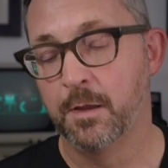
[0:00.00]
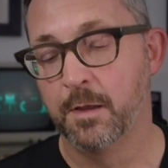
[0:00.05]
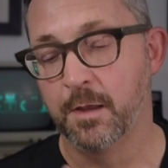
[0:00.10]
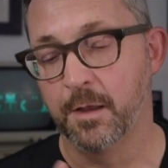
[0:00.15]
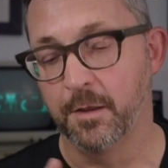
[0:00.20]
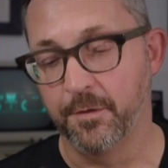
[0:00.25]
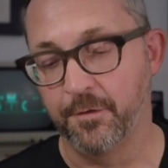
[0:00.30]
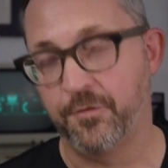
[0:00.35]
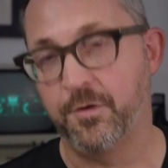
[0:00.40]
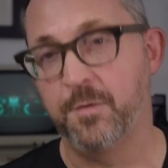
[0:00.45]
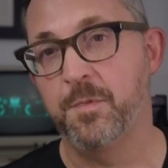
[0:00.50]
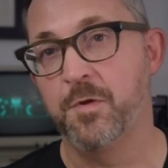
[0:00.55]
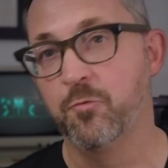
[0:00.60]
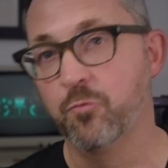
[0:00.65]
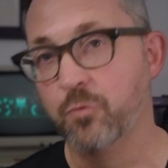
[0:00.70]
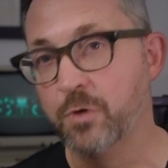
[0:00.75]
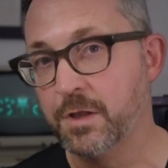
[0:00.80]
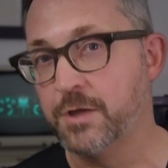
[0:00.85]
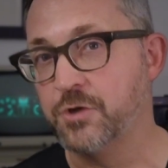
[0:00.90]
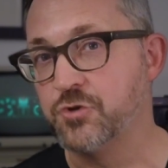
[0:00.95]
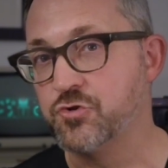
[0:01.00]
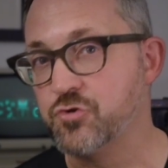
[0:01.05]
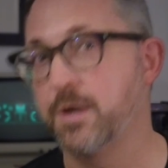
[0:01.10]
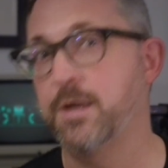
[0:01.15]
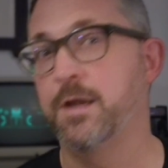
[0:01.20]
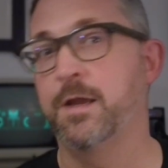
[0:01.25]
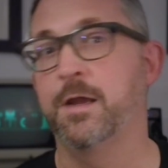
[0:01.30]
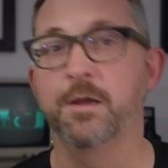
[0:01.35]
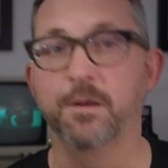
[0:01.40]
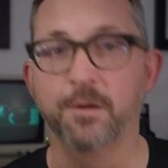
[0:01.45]
Now, this can be really
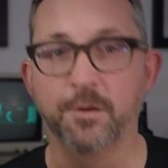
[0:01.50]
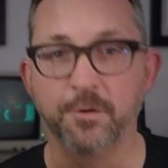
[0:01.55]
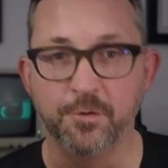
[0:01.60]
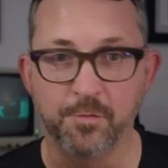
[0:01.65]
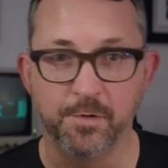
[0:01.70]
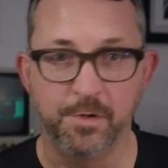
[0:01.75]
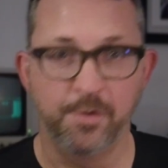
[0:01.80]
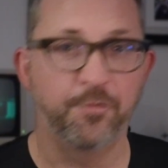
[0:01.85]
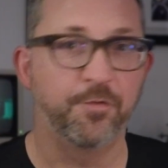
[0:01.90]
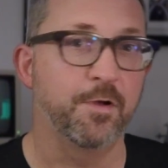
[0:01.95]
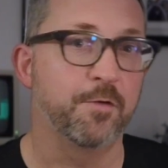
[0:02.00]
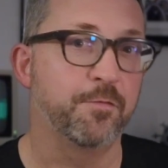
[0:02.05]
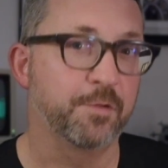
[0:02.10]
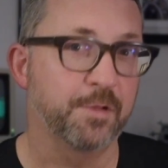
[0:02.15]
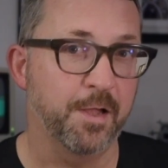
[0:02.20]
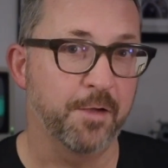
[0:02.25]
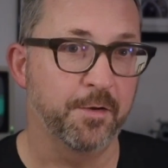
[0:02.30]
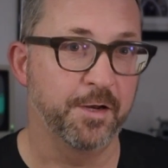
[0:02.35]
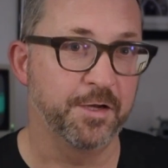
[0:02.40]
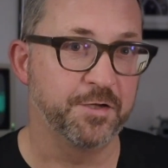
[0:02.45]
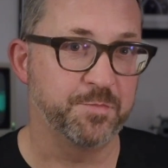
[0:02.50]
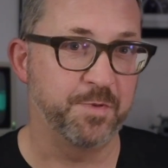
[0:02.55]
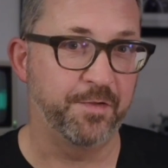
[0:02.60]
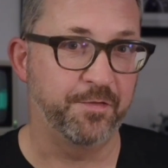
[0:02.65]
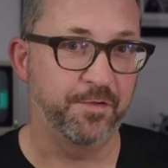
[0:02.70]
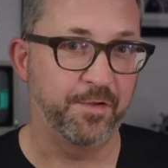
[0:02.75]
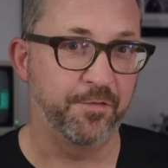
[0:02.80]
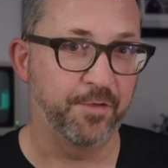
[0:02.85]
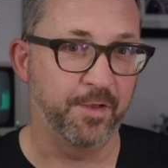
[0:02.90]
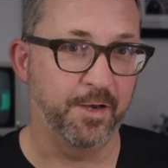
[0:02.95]
tricky in a do-it-yourself cloud
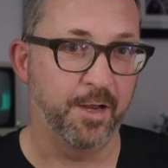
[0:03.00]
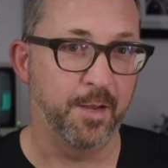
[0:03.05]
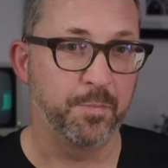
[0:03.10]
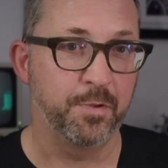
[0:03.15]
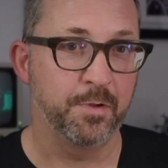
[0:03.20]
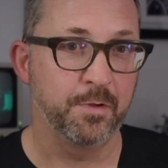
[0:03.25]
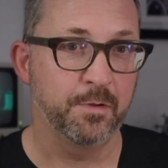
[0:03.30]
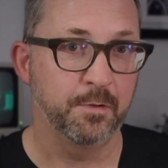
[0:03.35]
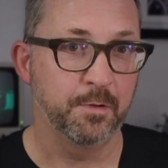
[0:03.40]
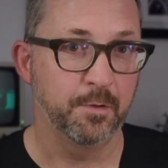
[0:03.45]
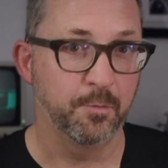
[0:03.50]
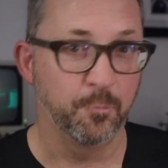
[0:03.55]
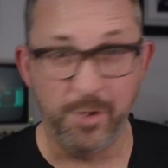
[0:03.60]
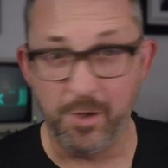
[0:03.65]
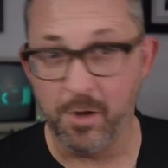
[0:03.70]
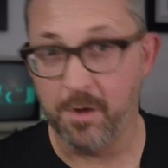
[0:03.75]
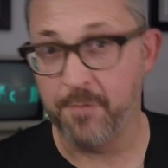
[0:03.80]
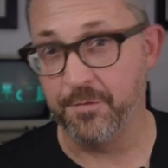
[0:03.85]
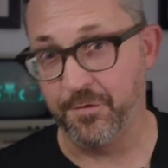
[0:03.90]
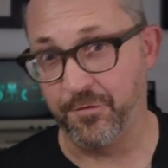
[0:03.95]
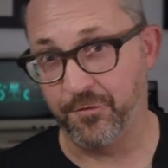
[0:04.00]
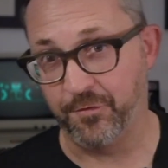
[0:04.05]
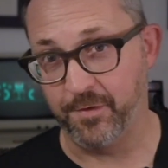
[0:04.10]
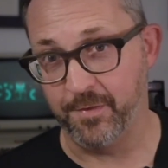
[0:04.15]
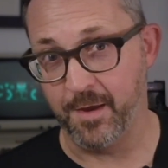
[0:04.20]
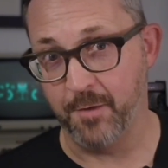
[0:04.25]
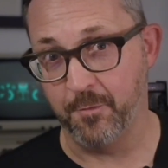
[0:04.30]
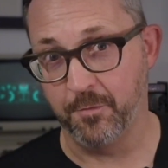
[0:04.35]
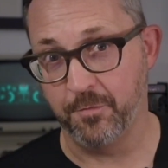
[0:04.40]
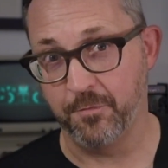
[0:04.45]
HPC setup, and we often see
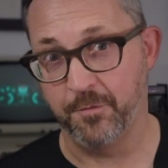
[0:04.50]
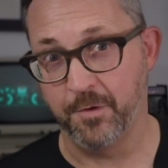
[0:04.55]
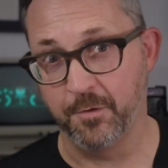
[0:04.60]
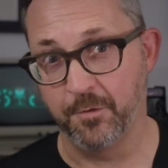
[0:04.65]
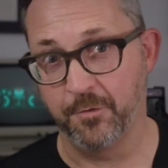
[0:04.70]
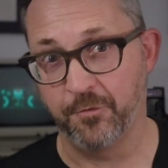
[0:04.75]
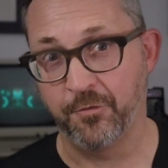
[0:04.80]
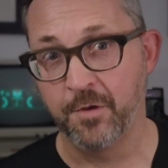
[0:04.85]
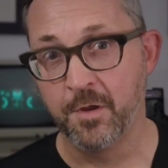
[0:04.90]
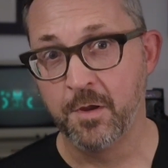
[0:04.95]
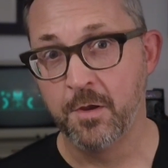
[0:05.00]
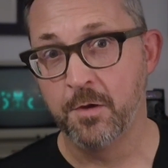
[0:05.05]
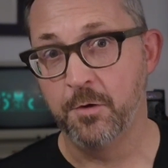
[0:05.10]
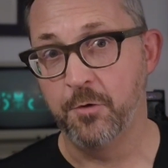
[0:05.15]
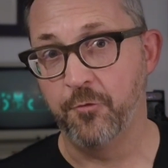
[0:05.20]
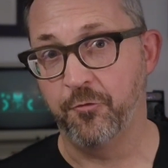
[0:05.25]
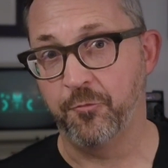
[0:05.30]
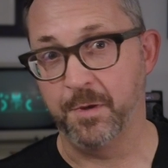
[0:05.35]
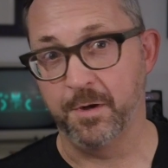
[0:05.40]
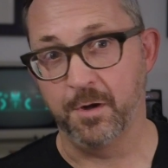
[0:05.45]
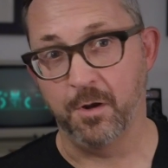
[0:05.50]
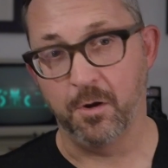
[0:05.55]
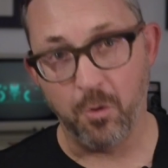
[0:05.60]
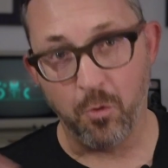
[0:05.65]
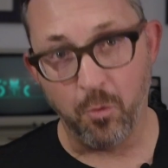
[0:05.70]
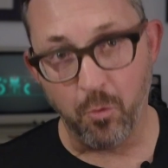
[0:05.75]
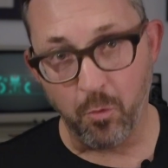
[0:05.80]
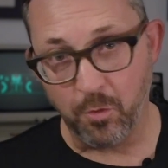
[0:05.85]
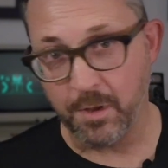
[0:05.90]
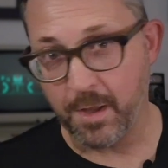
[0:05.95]
that with folks who spend a
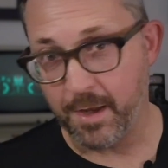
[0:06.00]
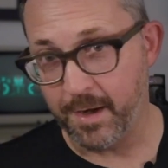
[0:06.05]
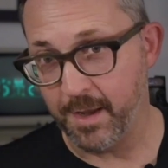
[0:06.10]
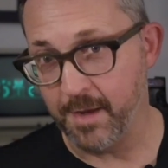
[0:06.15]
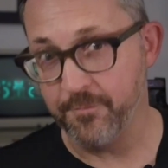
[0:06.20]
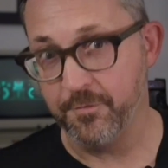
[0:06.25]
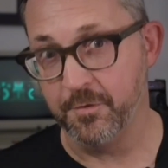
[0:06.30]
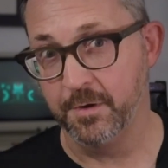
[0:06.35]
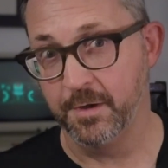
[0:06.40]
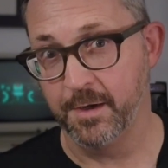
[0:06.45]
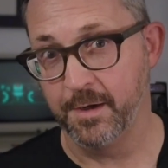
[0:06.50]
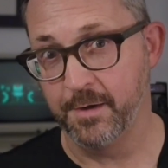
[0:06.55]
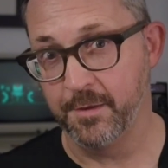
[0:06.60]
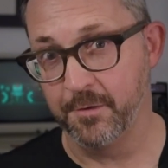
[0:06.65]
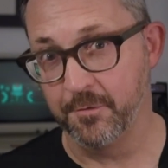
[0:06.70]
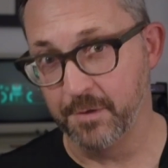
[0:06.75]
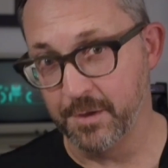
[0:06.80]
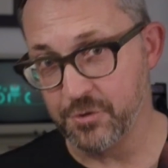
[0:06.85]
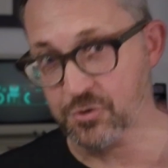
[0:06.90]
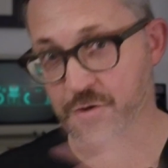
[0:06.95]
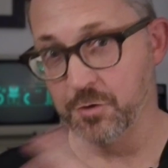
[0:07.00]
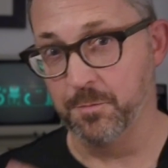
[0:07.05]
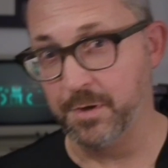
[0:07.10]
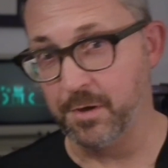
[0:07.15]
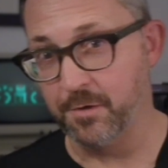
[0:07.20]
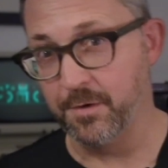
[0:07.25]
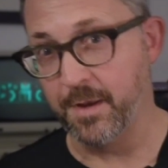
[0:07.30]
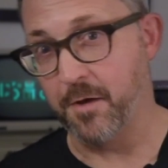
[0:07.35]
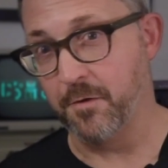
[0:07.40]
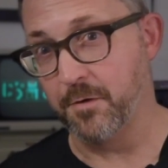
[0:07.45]
whole lot of effort getting their initial
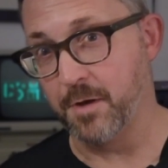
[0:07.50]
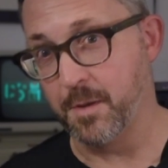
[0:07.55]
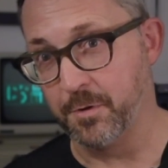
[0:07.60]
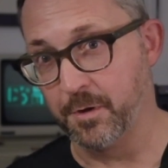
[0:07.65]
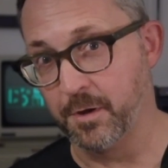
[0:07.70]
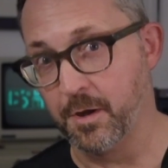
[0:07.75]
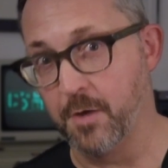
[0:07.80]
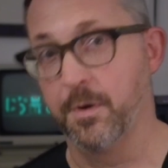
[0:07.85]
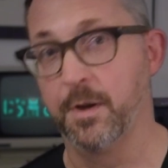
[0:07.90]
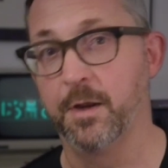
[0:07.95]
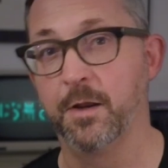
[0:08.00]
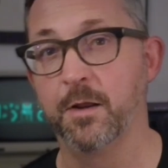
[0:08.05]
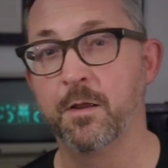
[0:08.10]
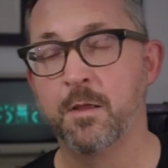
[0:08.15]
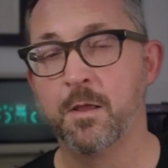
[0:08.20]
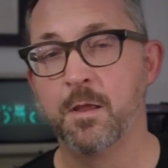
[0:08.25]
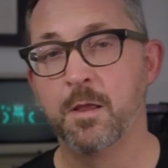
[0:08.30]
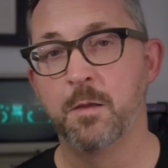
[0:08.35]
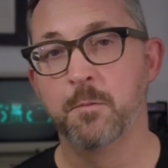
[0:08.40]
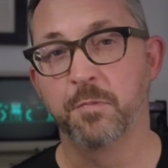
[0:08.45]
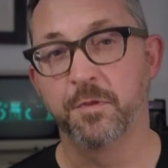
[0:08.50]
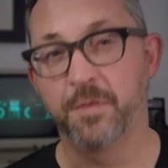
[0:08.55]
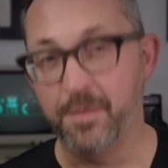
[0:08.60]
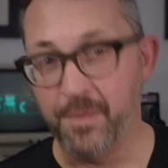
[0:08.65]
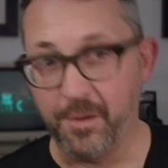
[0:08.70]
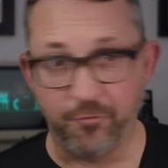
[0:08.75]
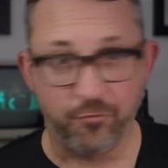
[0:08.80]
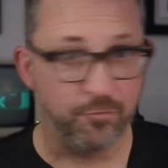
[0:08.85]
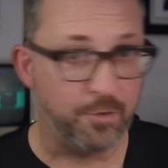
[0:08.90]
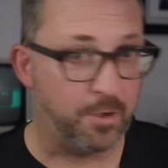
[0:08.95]
build-out up and going, but then
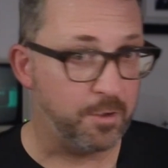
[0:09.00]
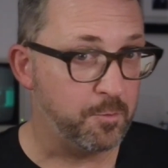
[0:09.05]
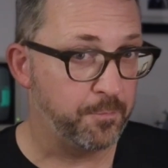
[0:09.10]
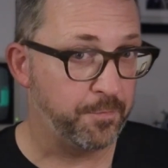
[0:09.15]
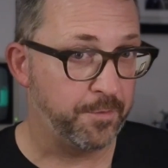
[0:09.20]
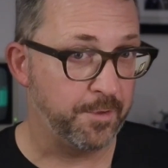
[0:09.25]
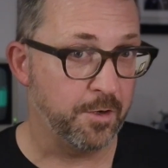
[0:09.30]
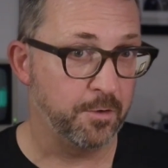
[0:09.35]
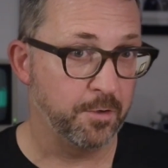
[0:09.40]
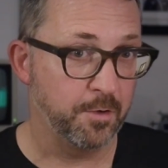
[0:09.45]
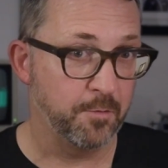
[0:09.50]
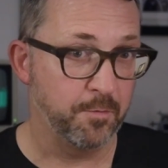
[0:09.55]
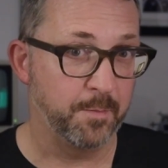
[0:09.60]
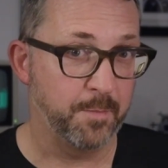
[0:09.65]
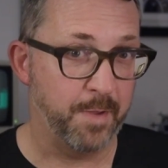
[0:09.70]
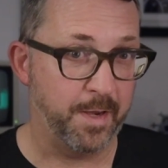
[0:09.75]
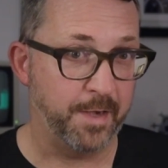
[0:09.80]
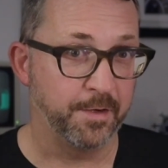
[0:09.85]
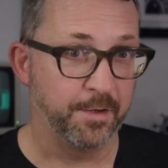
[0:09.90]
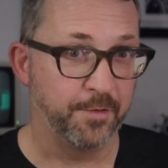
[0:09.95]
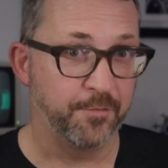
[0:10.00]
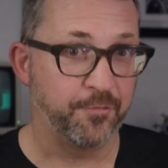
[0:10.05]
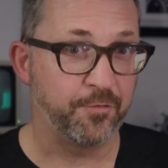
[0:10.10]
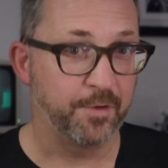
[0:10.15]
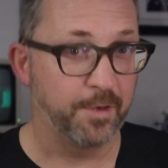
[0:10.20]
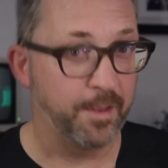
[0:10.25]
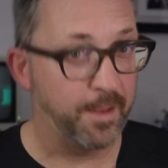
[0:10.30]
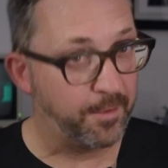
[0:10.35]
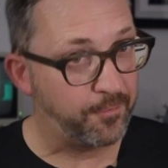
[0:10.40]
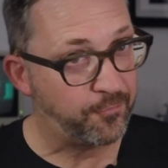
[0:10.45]
they struggle with the ongoing maintenance,
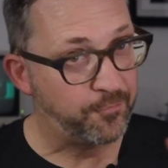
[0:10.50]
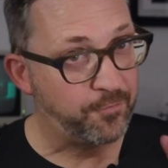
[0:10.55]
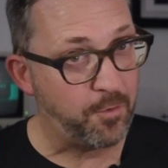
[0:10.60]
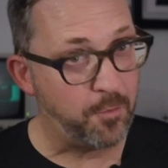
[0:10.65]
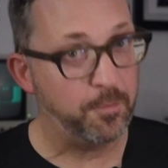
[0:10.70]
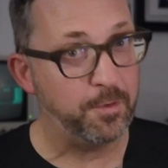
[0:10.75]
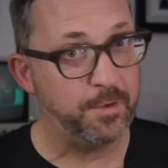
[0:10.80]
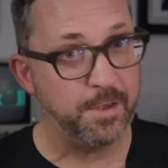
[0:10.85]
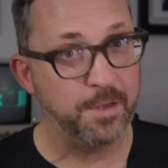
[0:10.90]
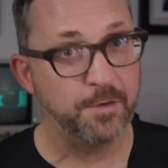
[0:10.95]
and that's totally